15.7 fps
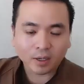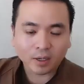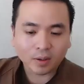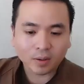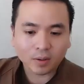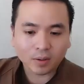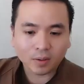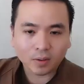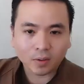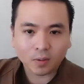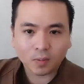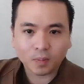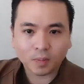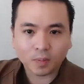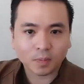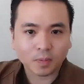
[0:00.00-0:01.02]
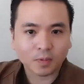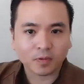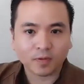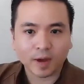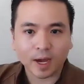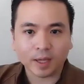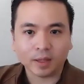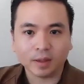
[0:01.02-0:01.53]
do you
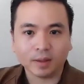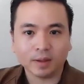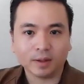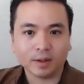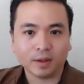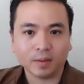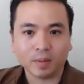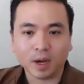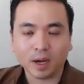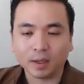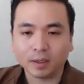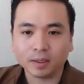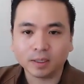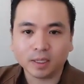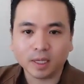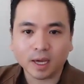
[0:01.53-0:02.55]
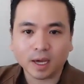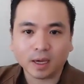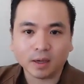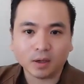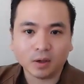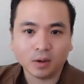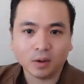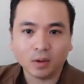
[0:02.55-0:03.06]
find the models
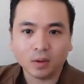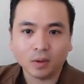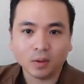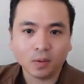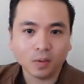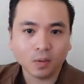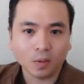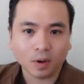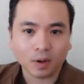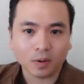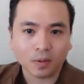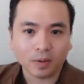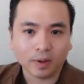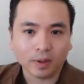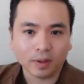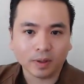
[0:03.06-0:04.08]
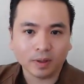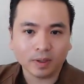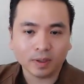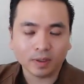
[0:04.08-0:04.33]
that you work with?